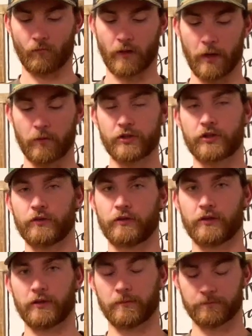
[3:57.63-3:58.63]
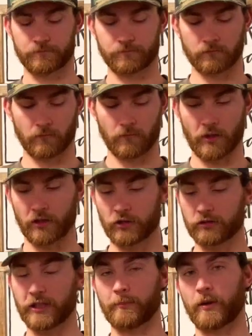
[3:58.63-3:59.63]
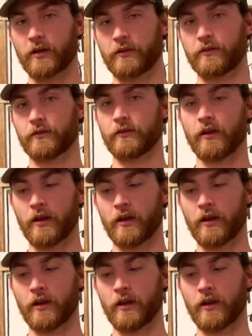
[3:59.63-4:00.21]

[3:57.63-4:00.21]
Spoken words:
I was shooting a Gold Tip Hunter